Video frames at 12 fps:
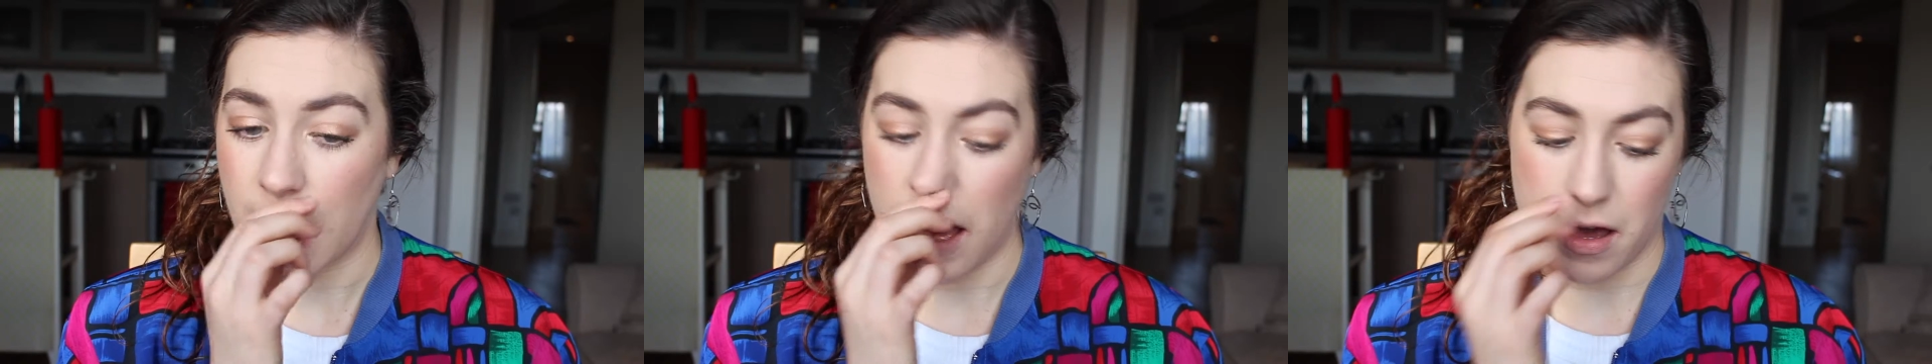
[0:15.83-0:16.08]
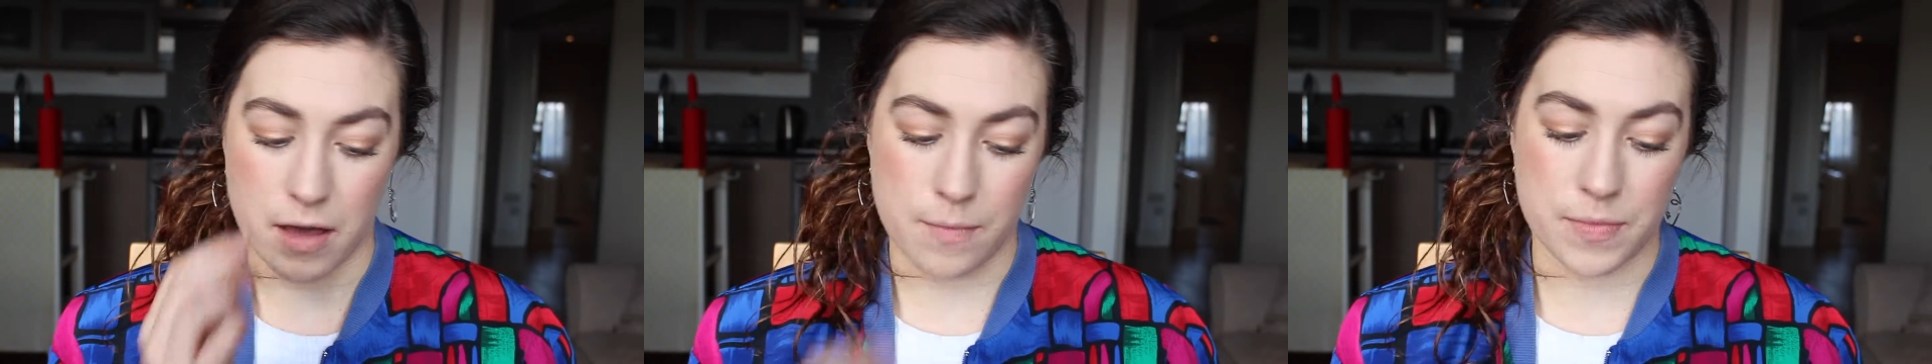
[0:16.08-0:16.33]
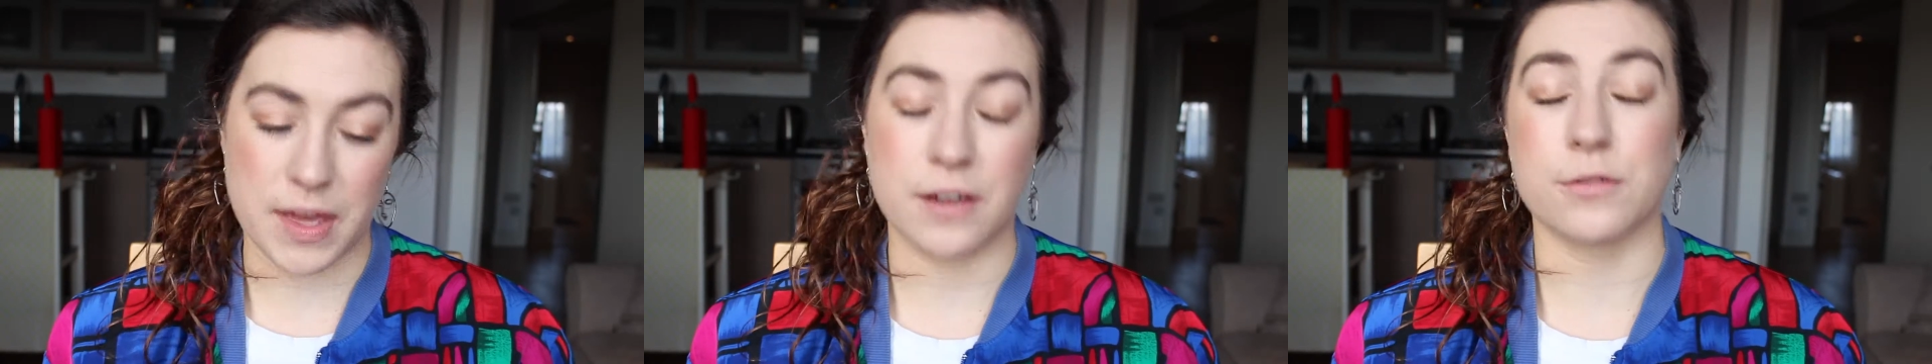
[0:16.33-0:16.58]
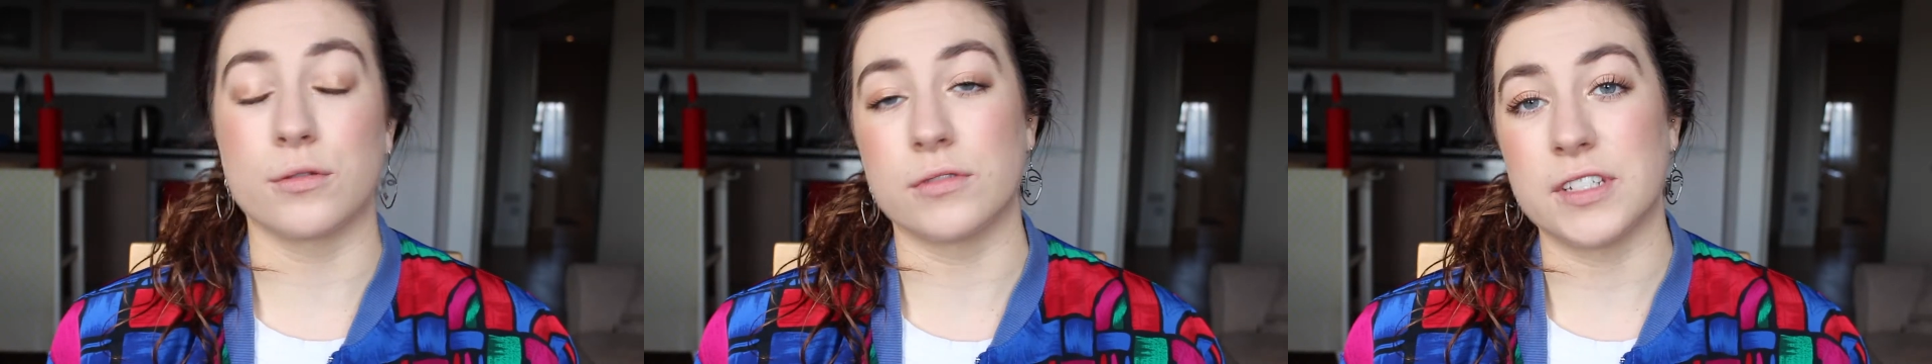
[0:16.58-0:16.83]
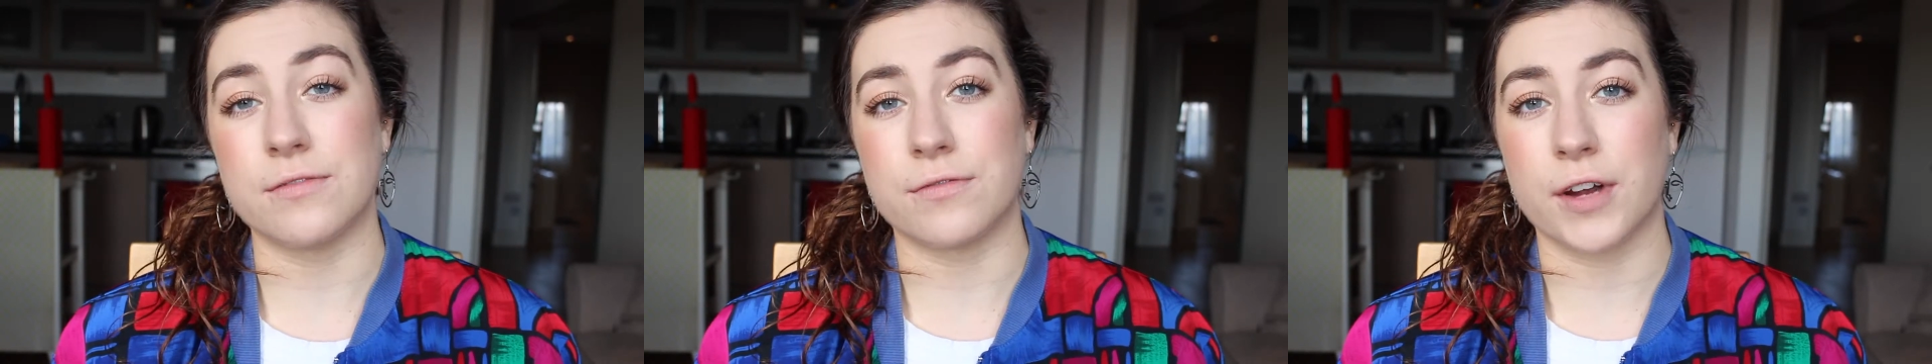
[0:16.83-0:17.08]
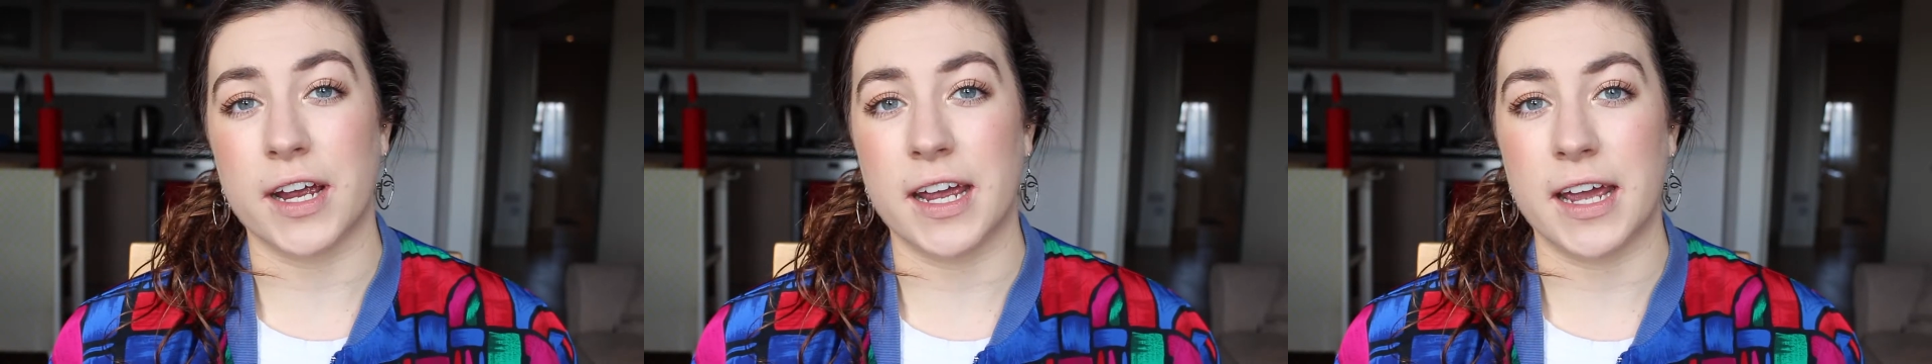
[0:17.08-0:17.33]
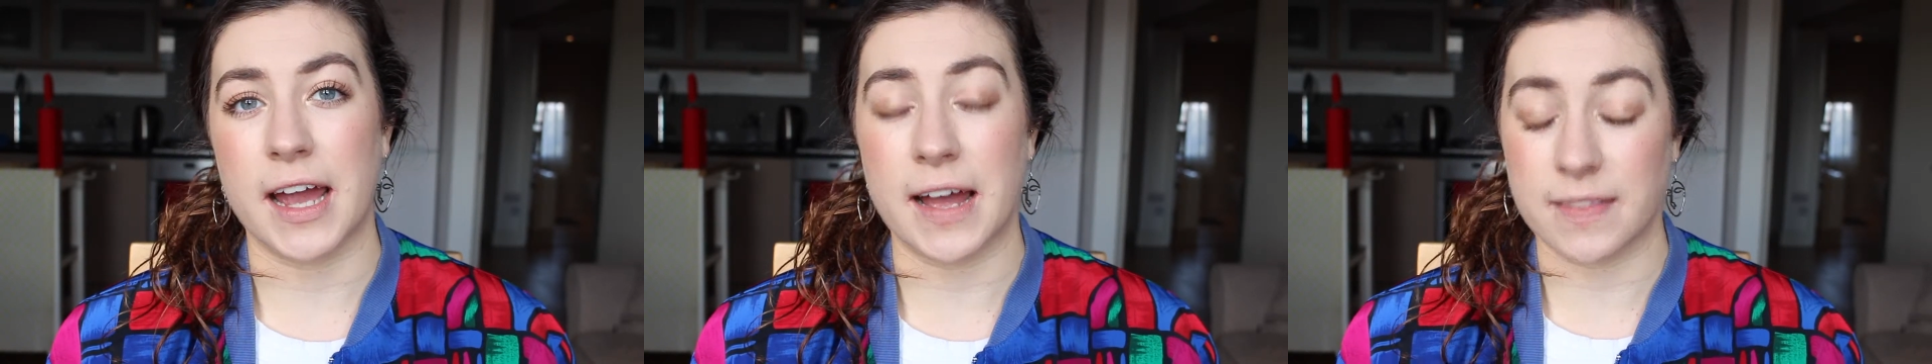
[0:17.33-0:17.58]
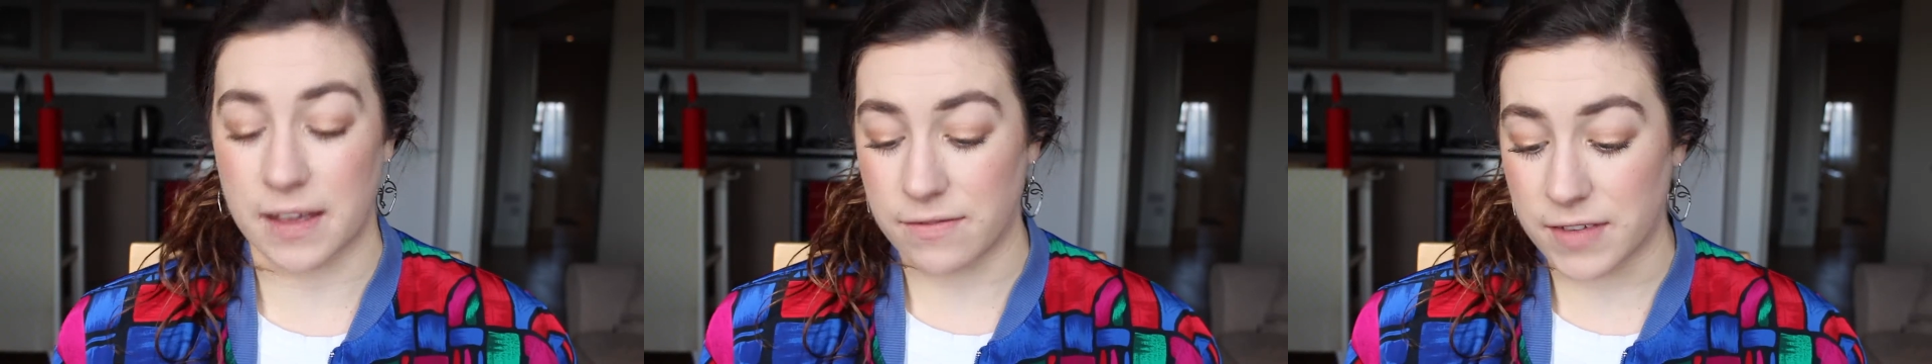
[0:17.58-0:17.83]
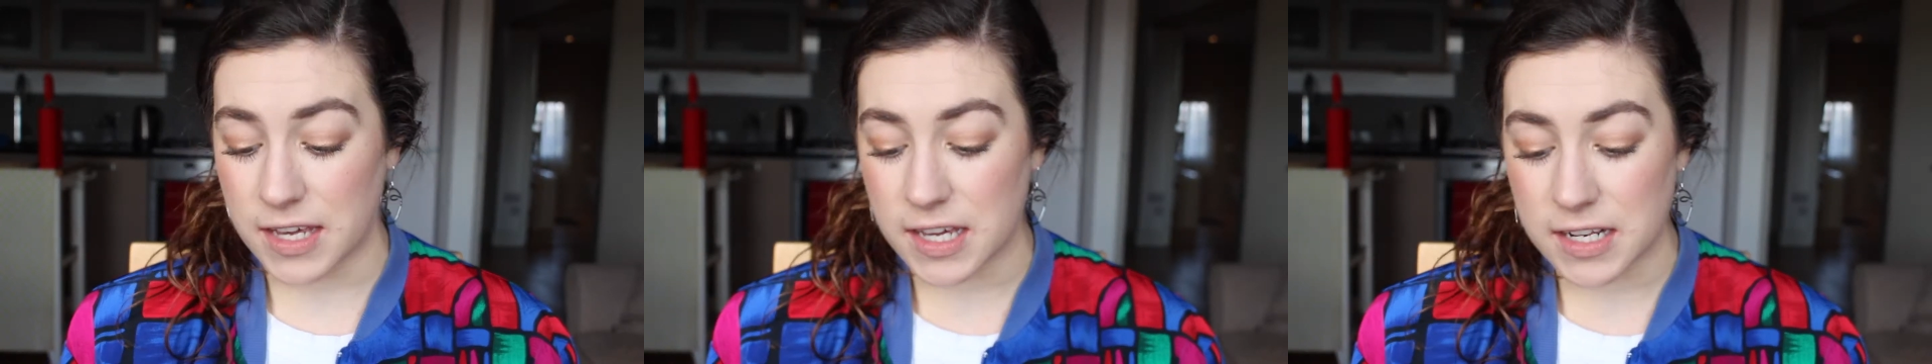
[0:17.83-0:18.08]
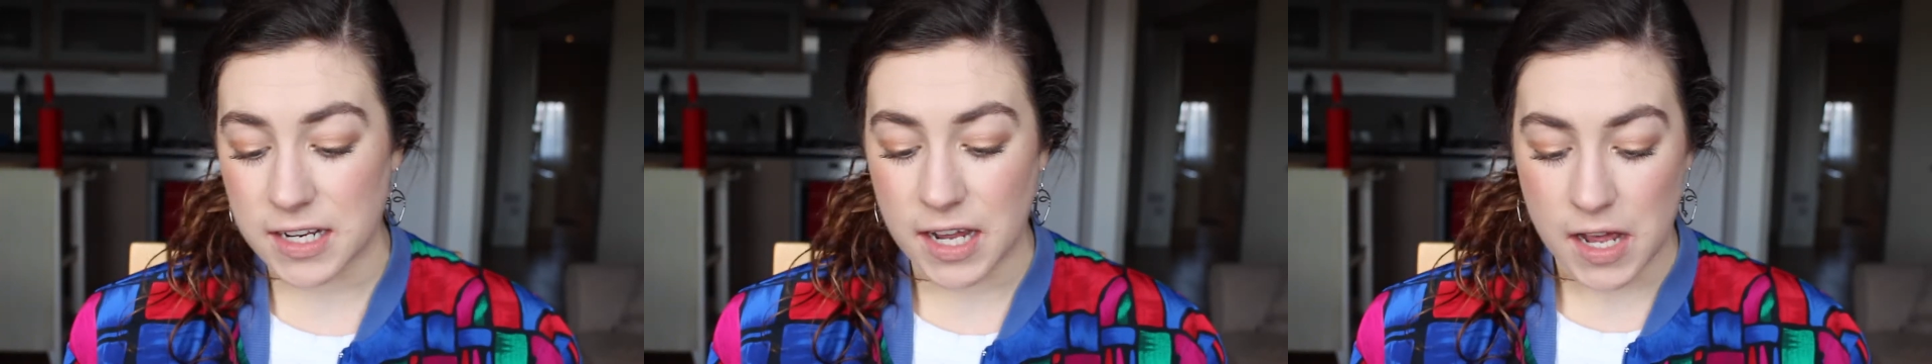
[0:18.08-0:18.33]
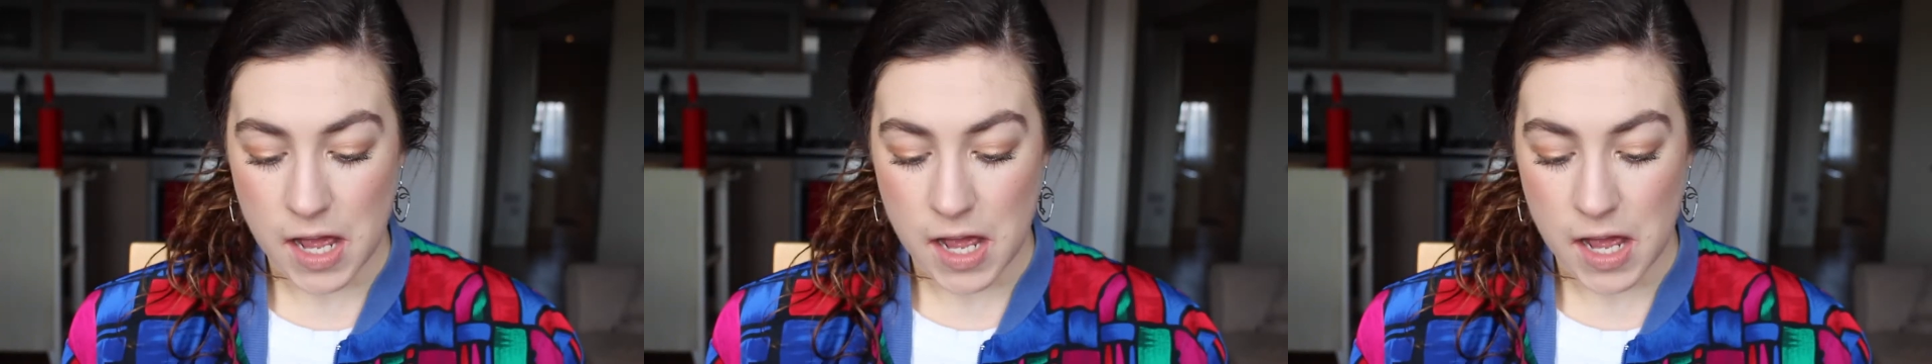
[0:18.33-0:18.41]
they're cruelty free and they're vegan,